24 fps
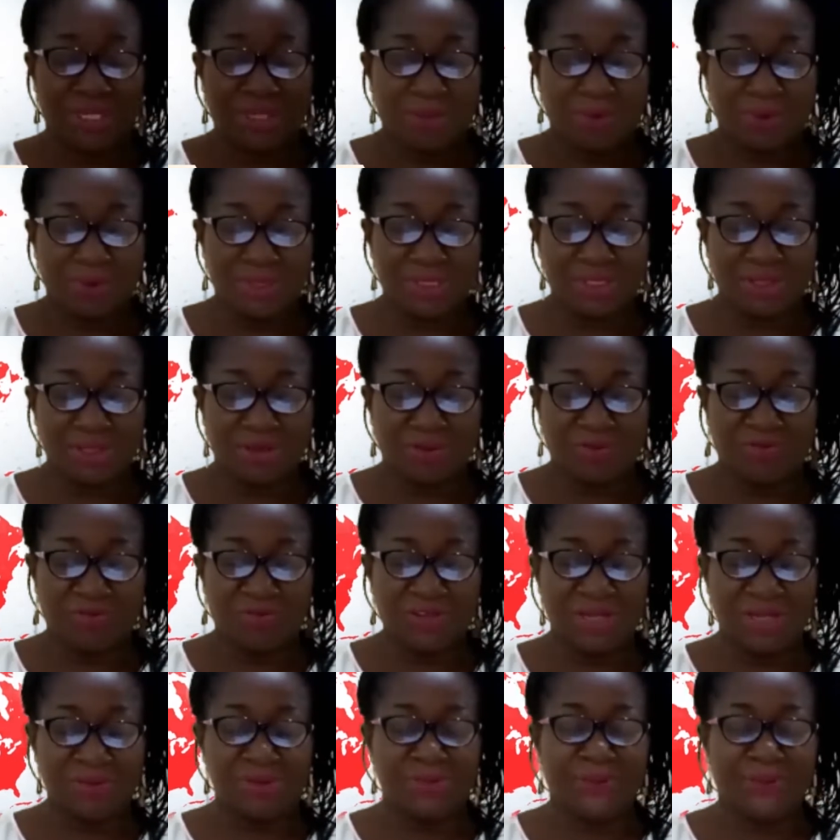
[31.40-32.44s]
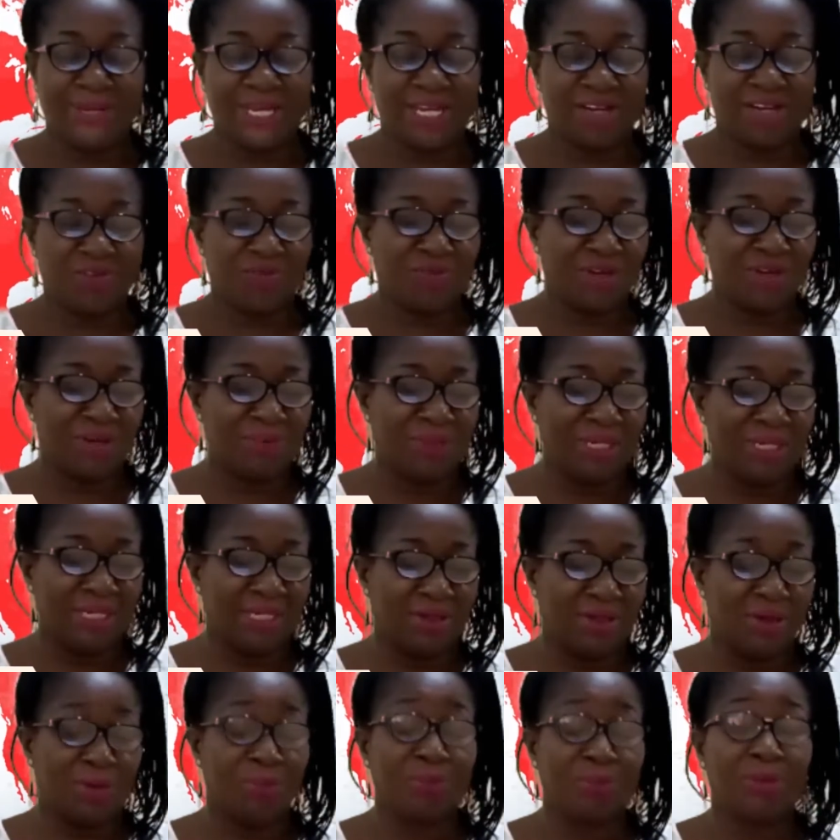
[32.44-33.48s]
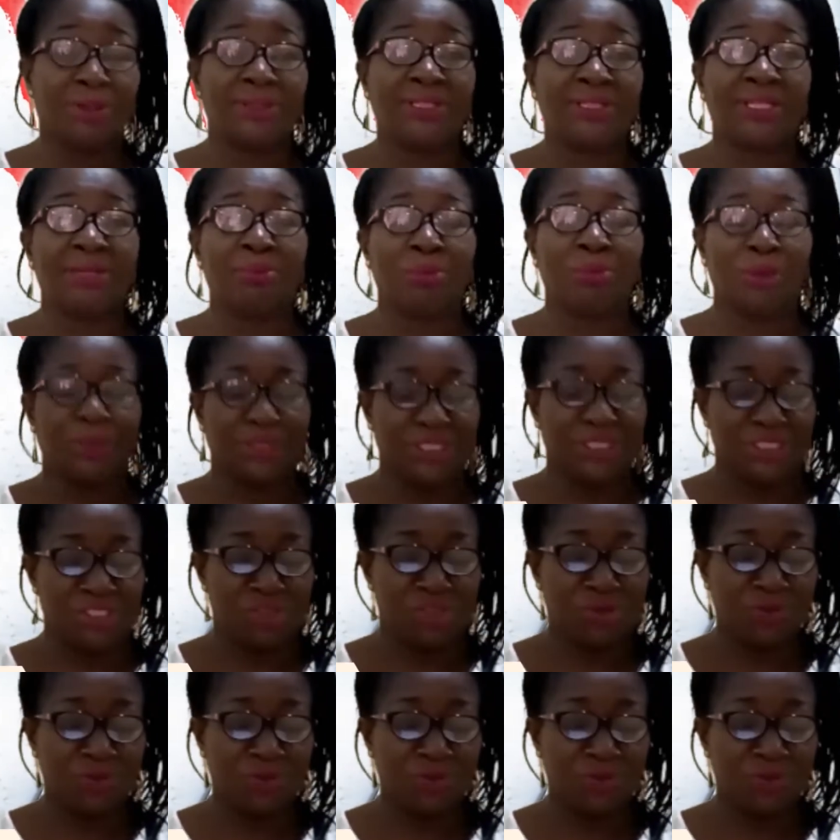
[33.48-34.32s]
was confirmed by her family on Monday morning,